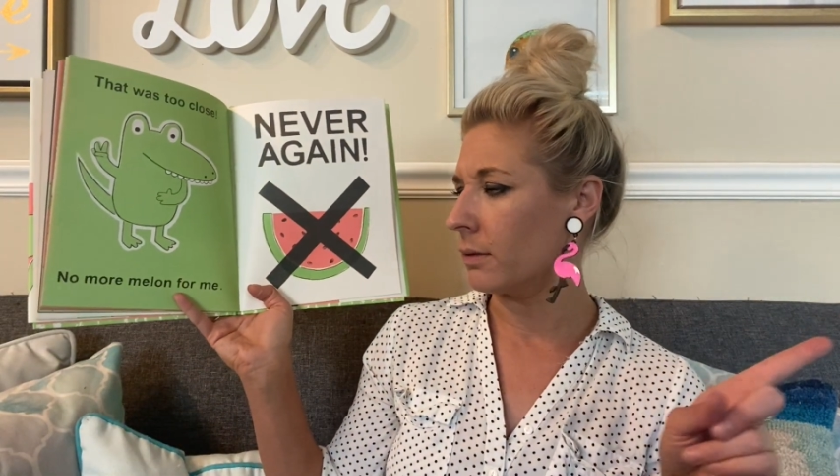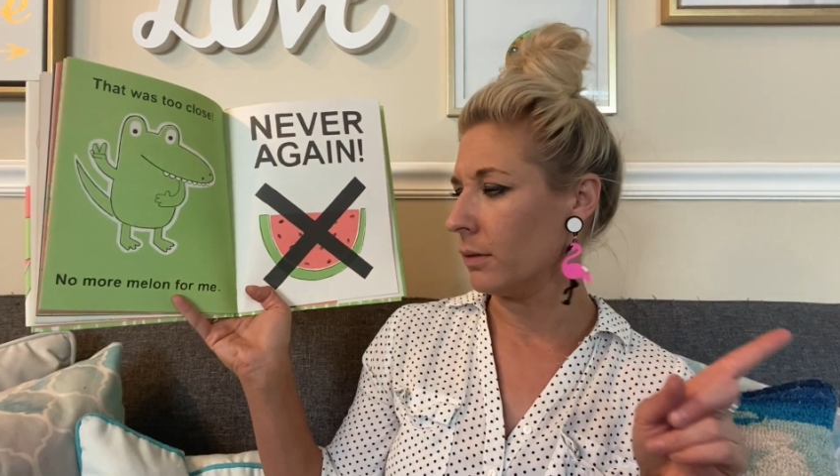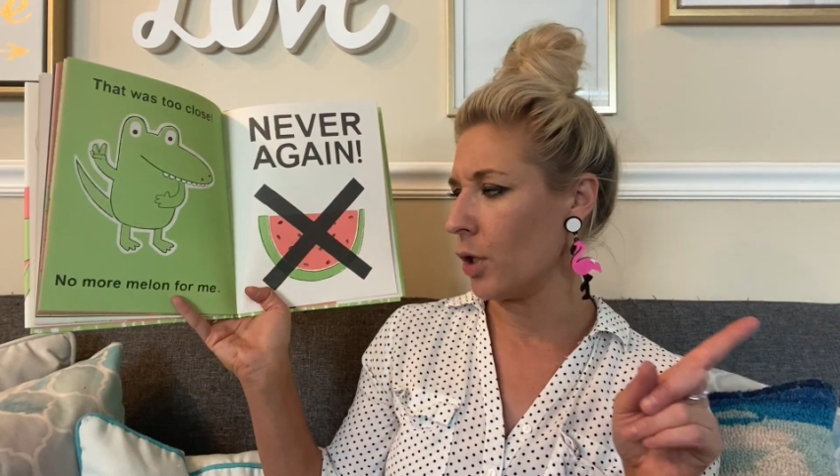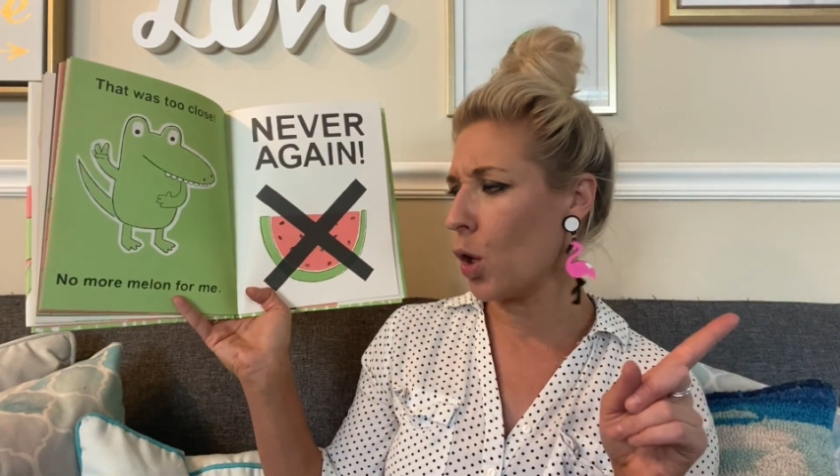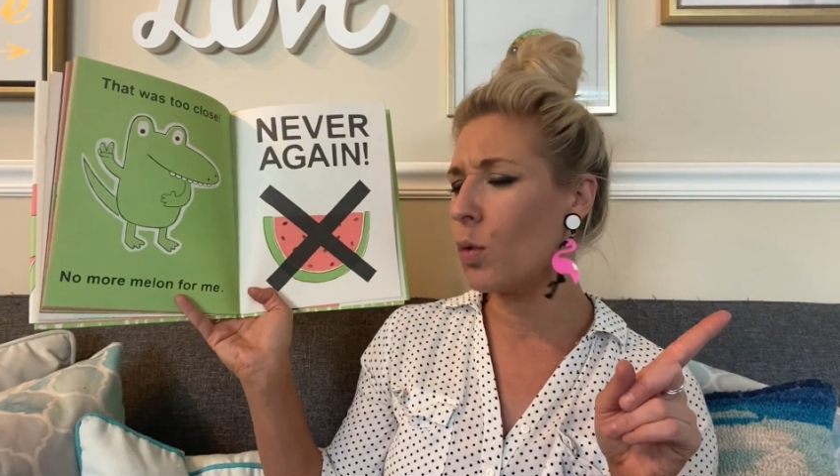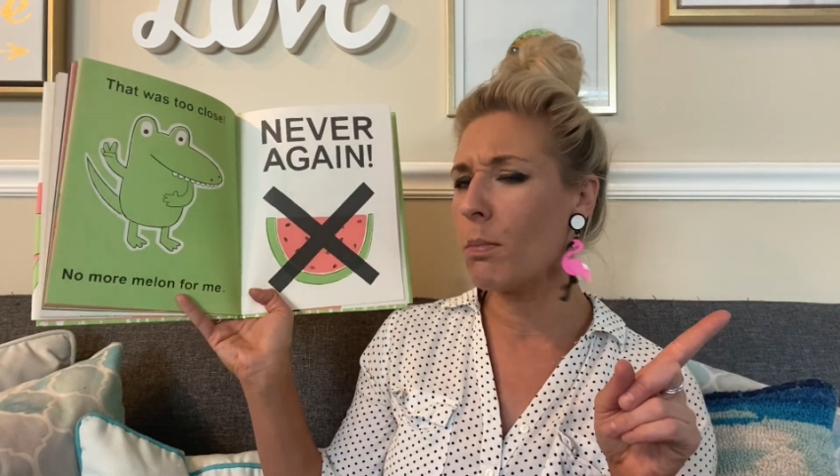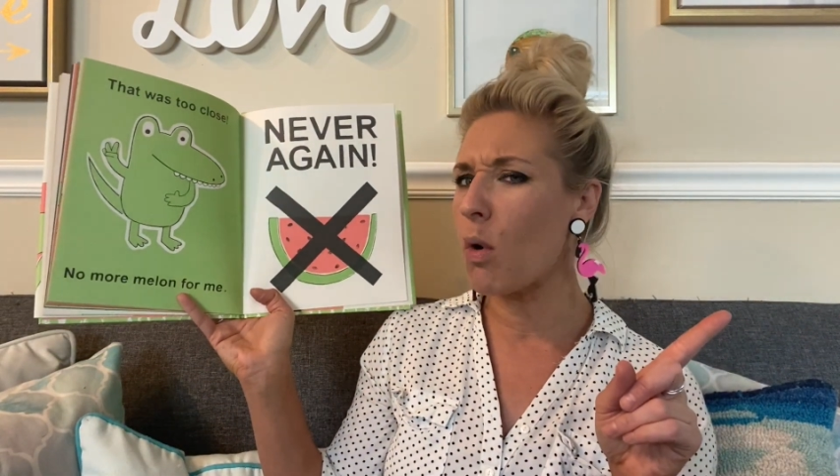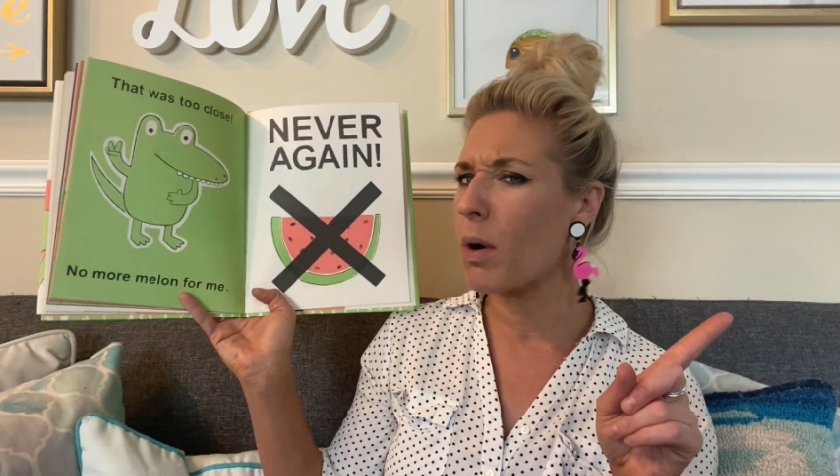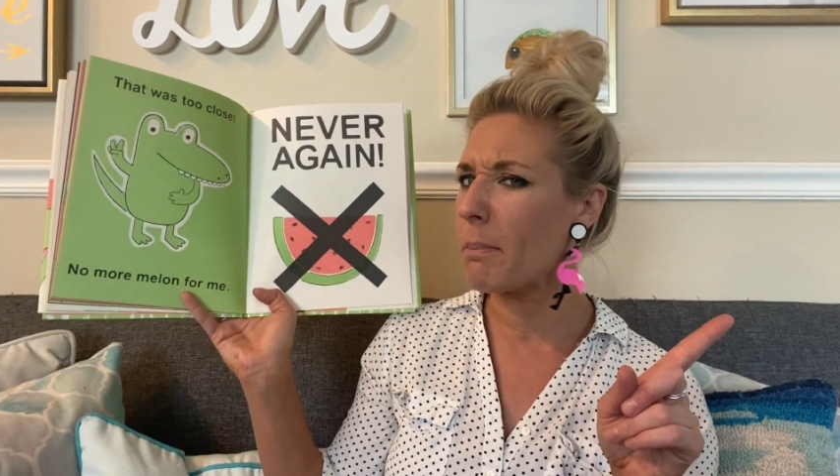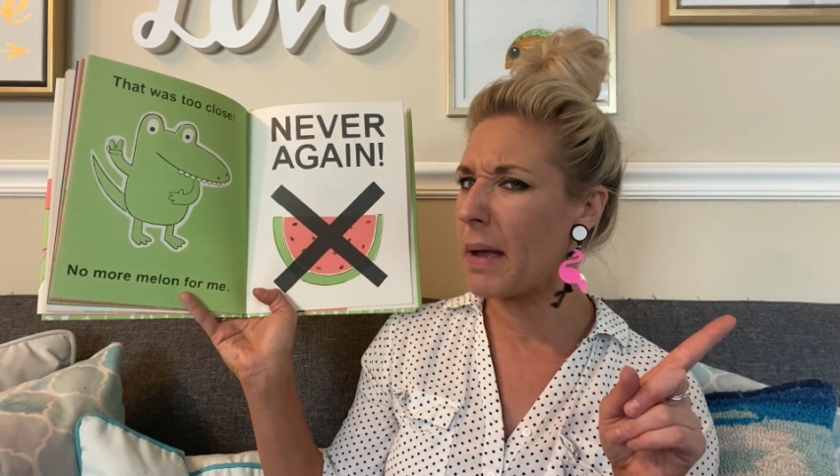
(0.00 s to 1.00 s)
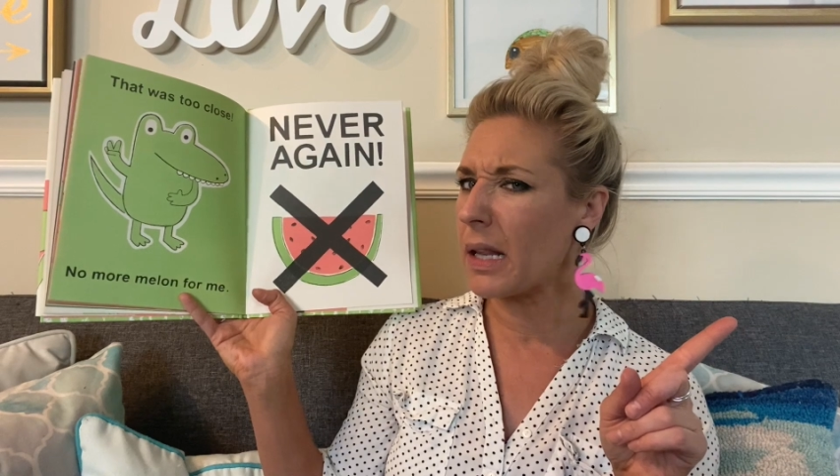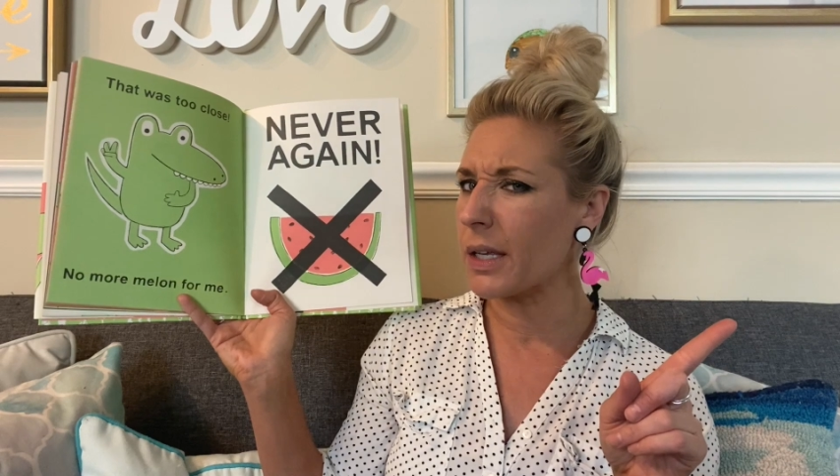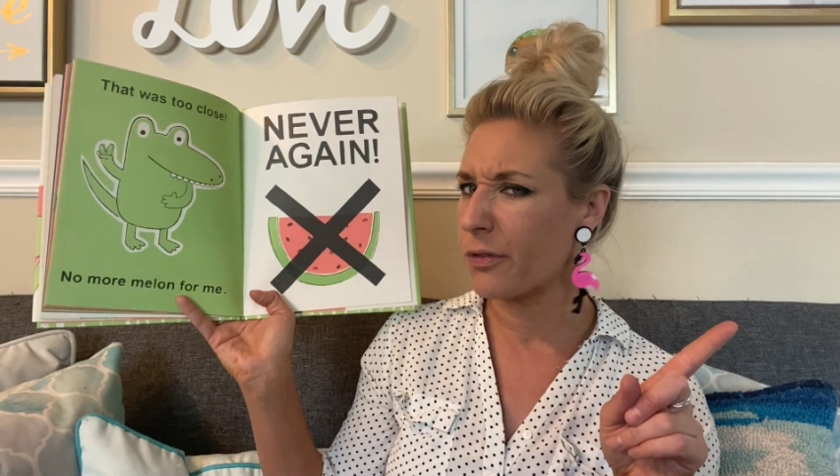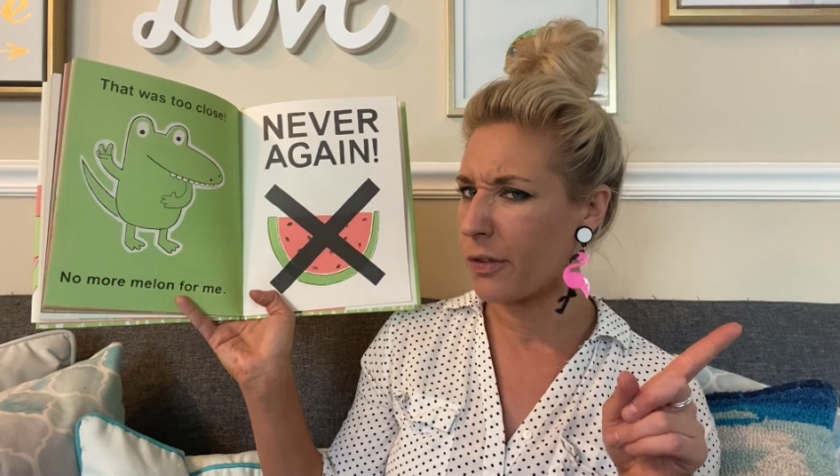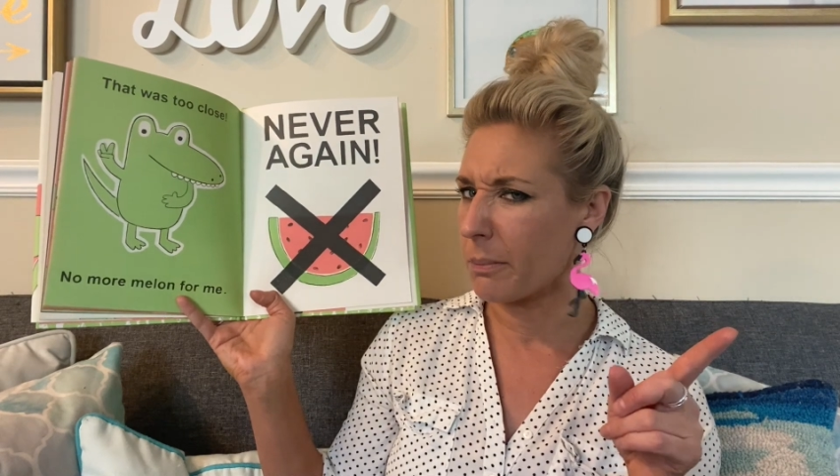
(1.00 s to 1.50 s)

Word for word: No more melon for